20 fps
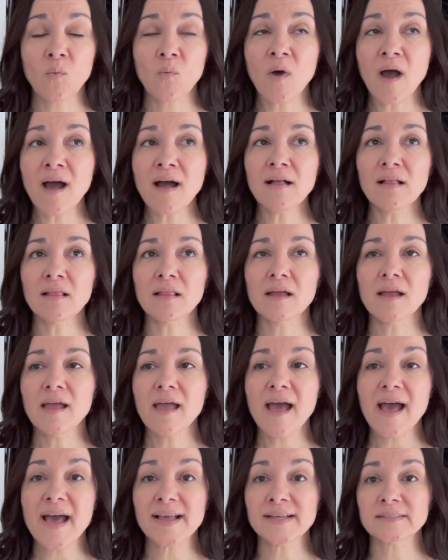while
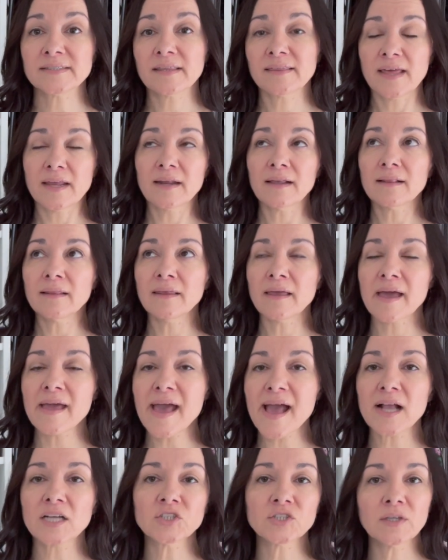aesthetically, I
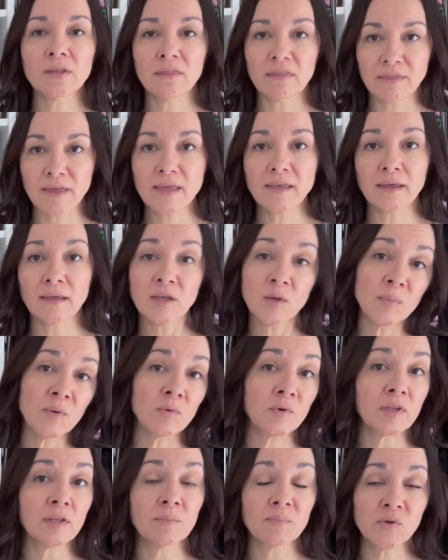actually think it could be
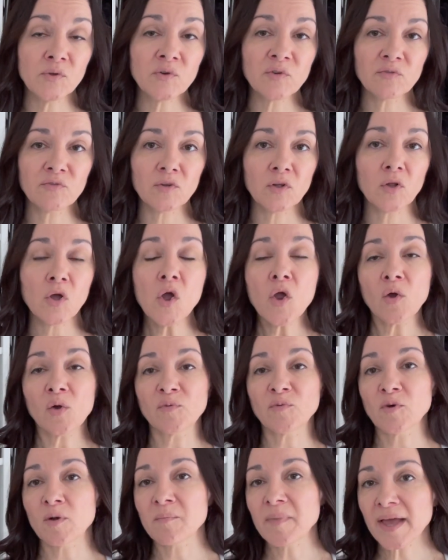really beautiful, or
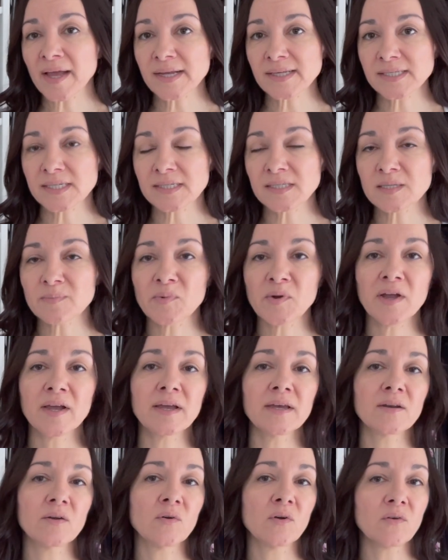for a magazine
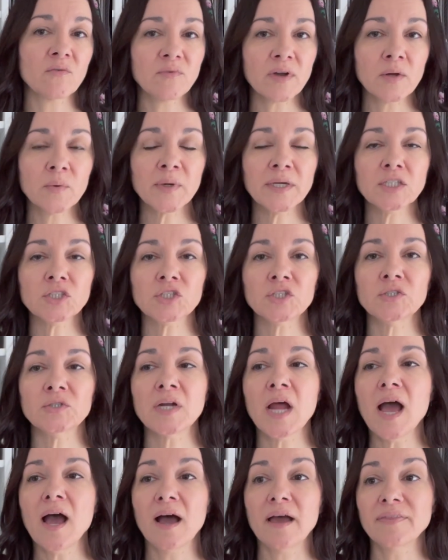spread or a runway shoot,
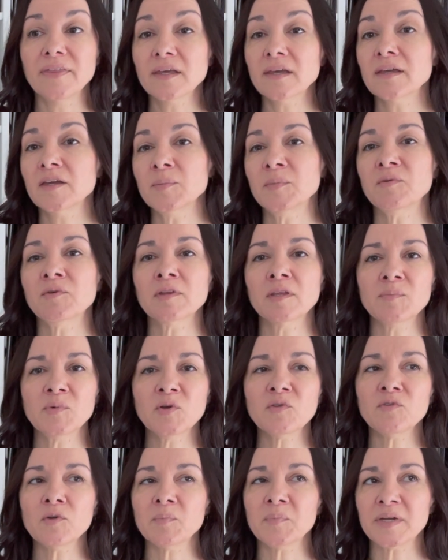I think it could be really
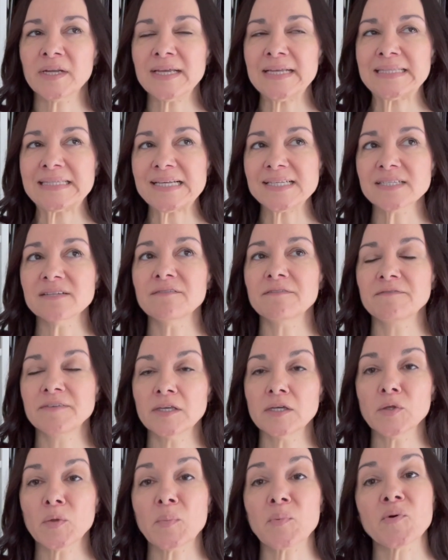beautiful, but it doesn't
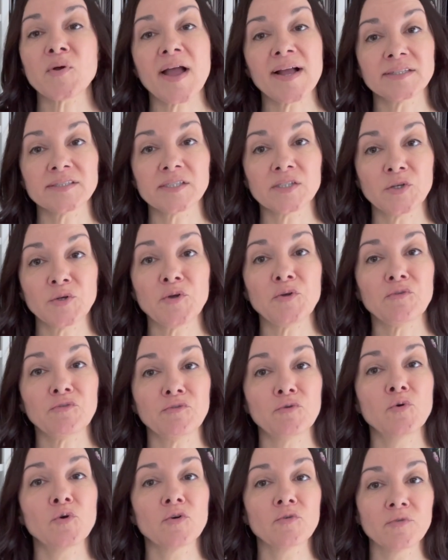feel practical
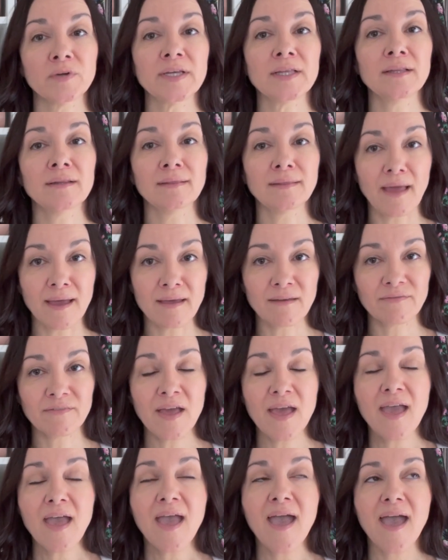for real life.
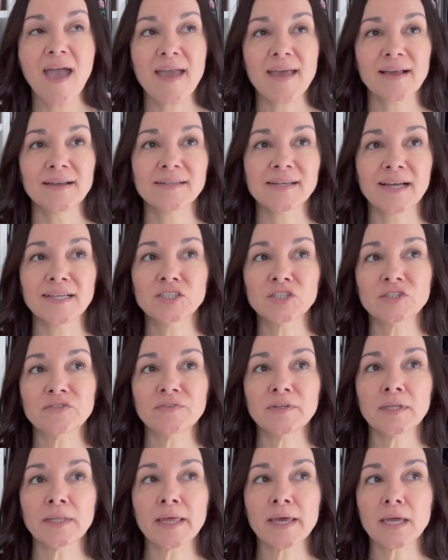And I just
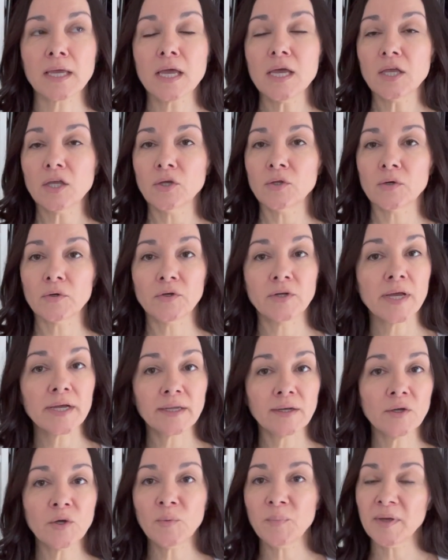feel like, you're not
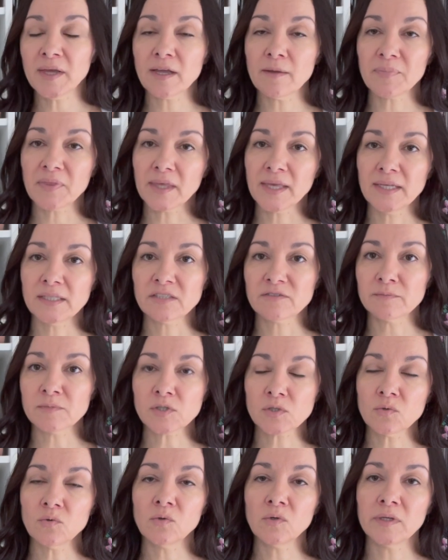going to go pick up the kids from
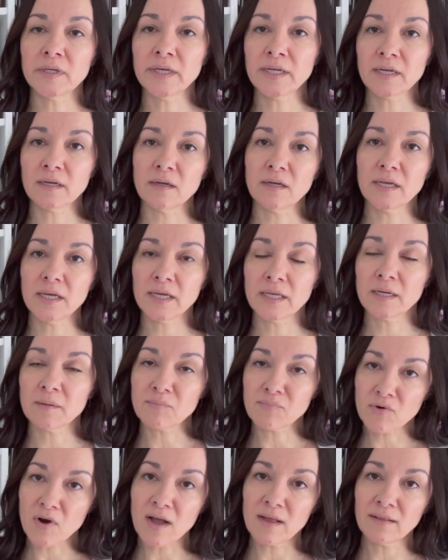school in a
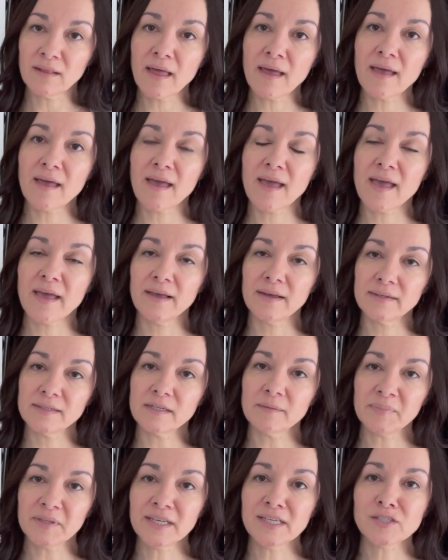bralette and
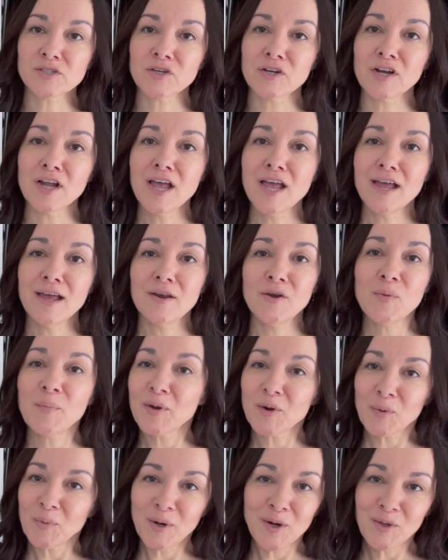a blazer, no
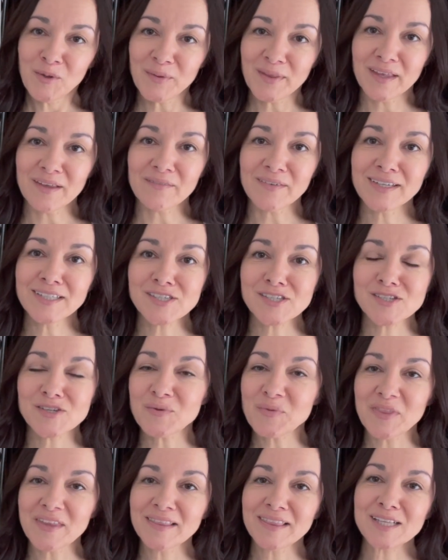matter where you live. I just
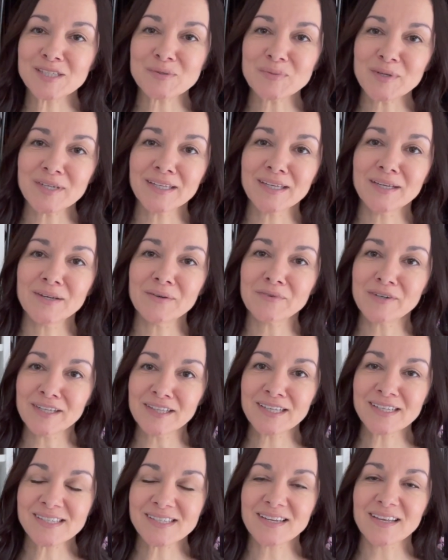don't think that's really
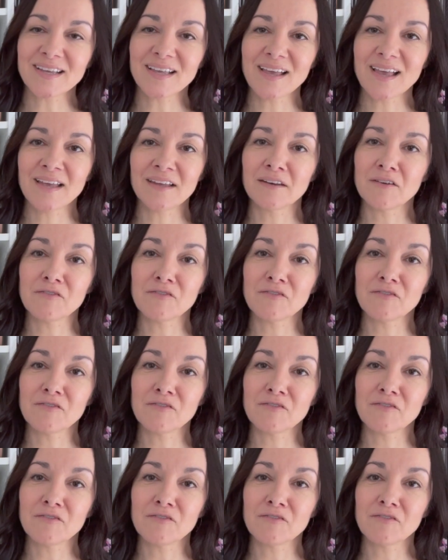realistic and